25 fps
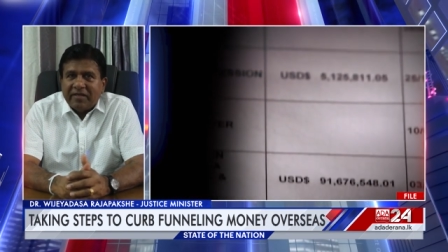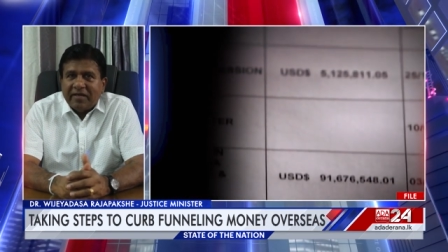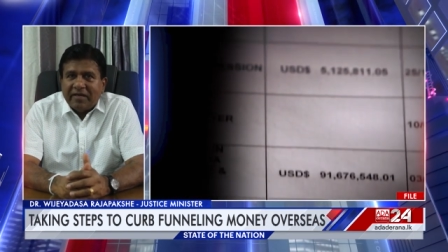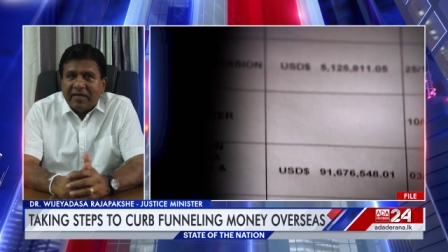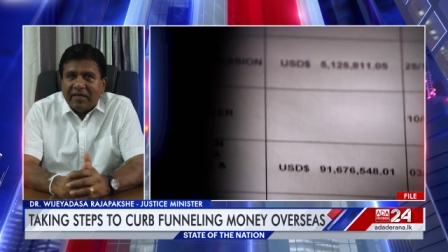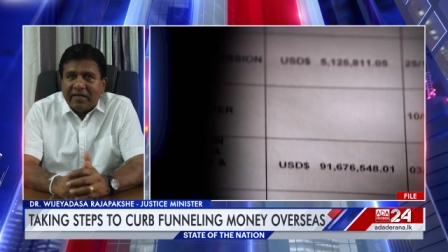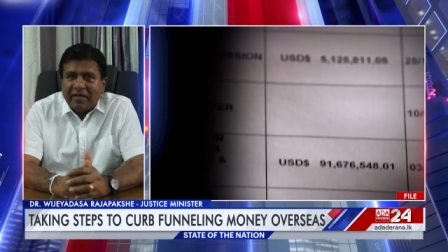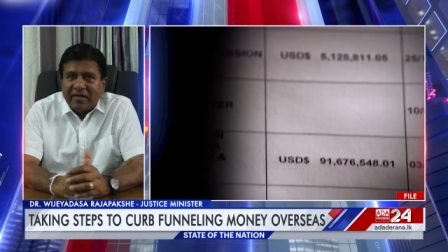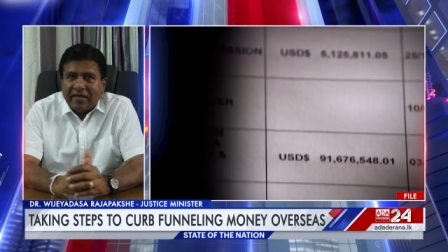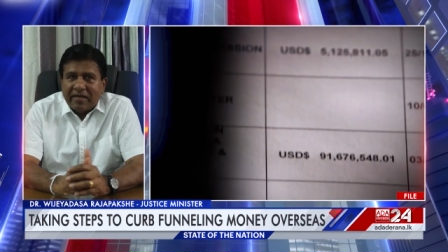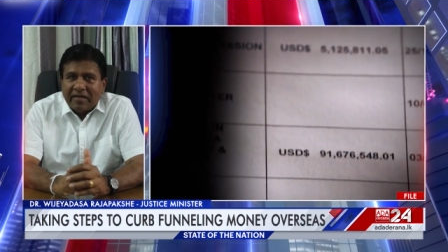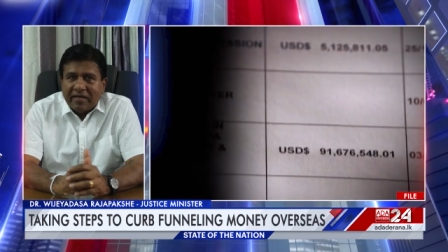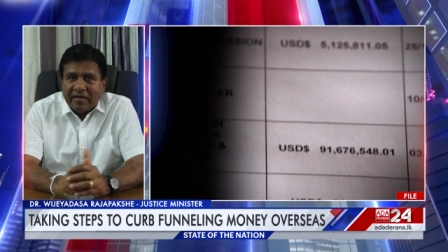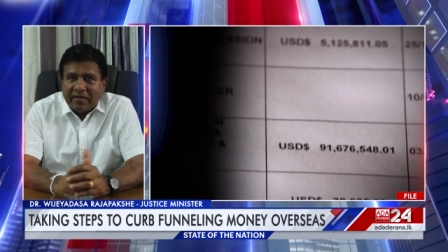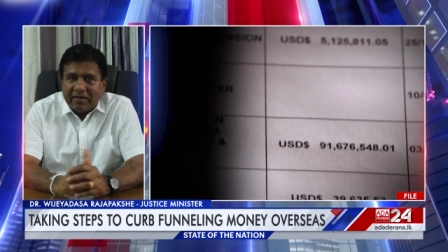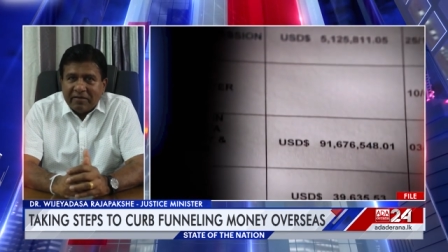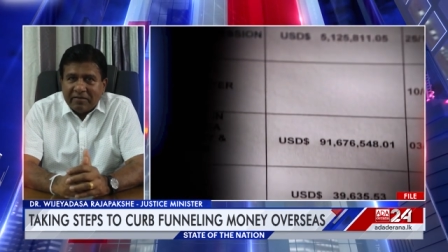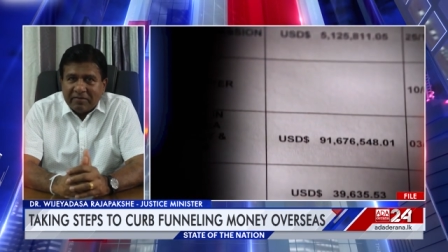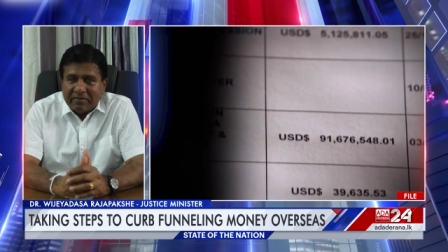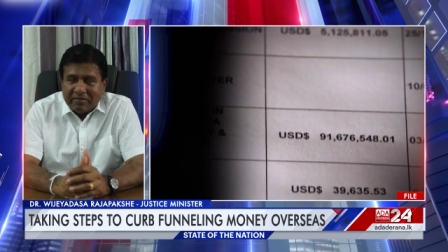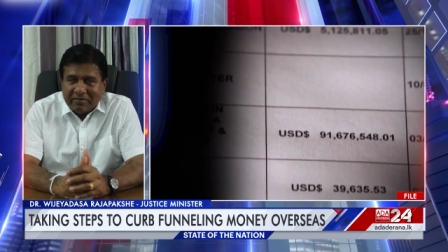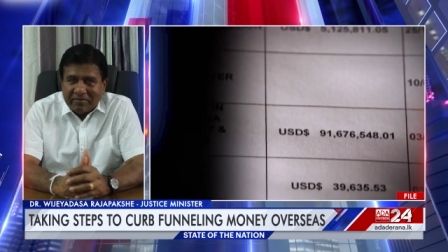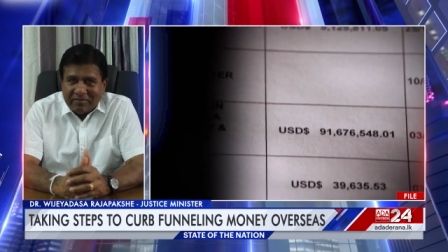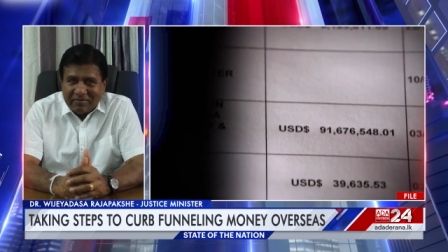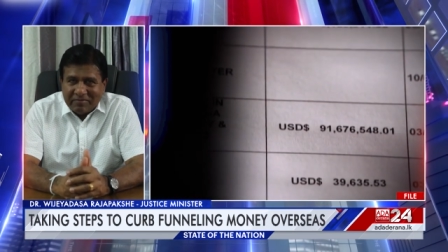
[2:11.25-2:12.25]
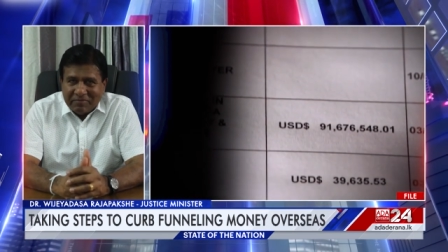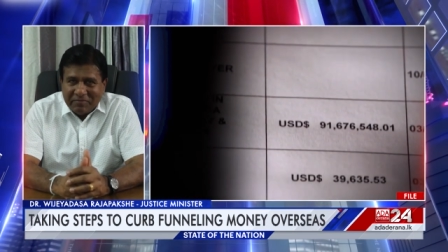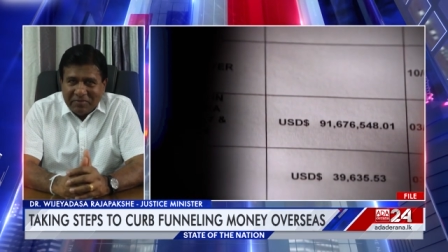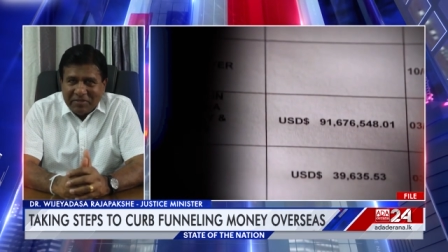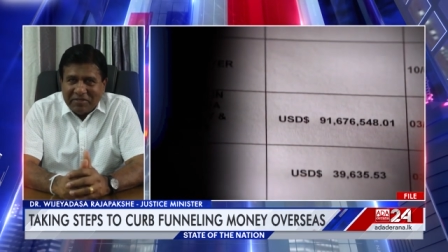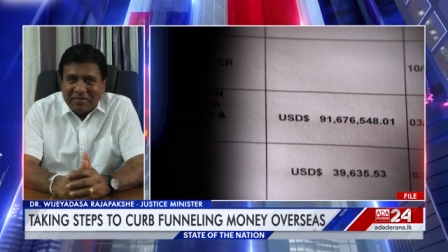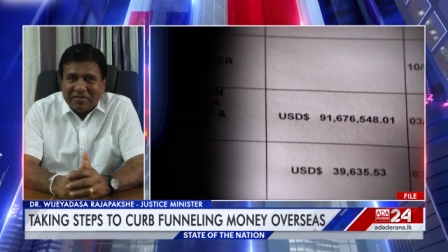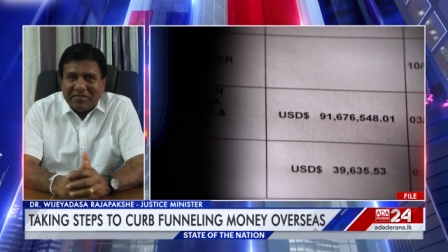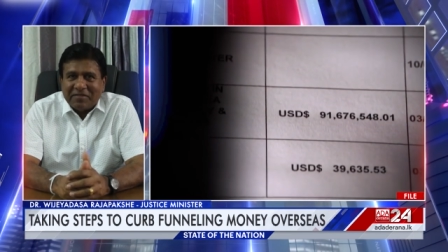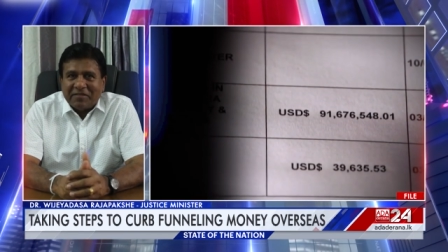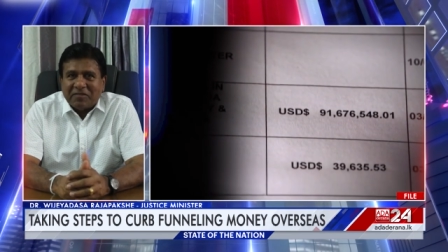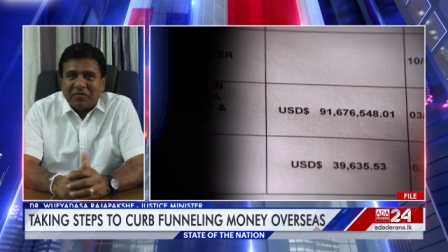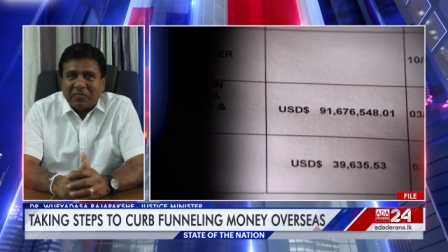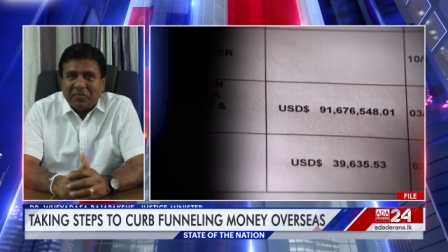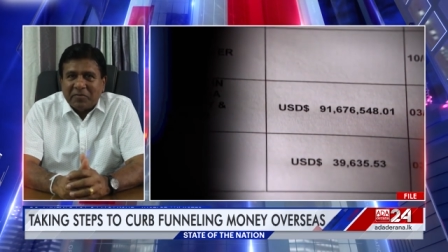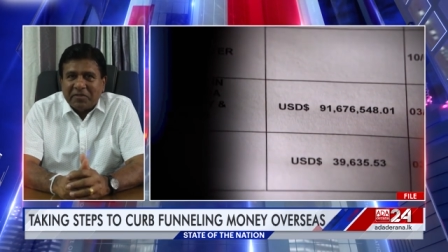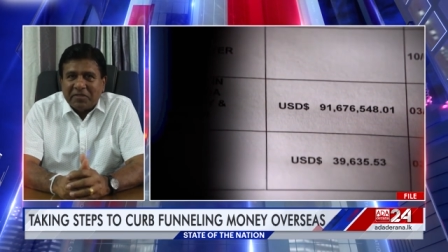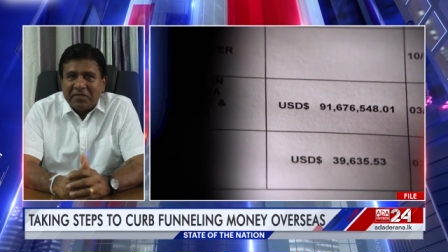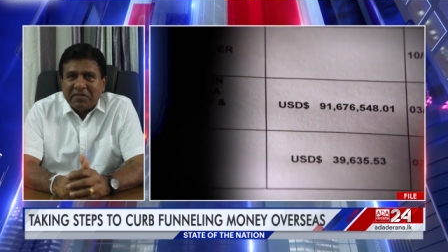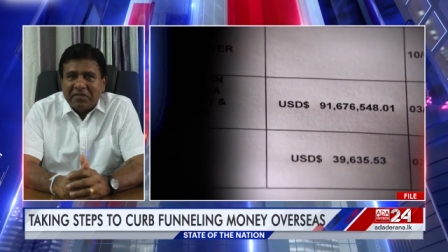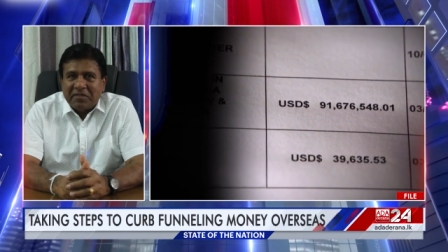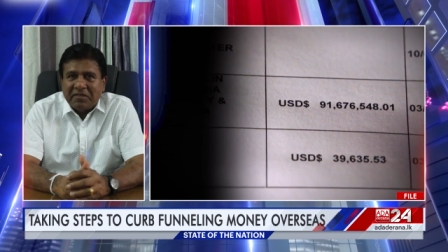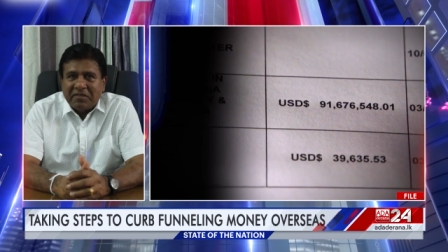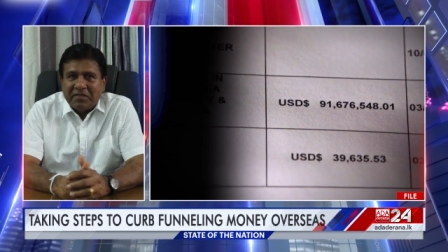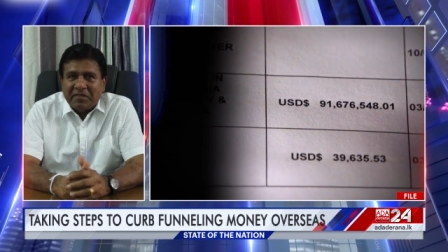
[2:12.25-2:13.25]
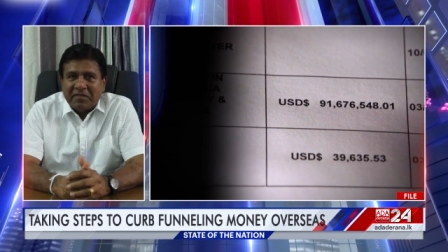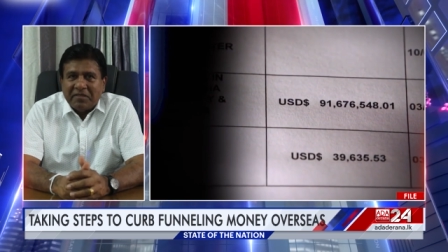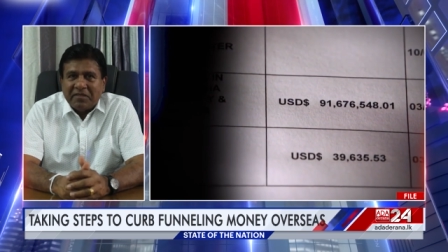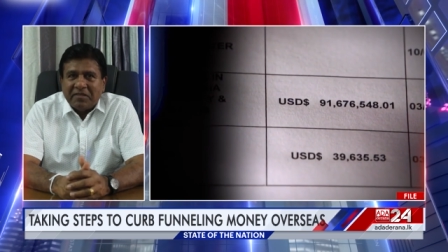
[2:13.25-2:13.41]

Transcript: uh, businessman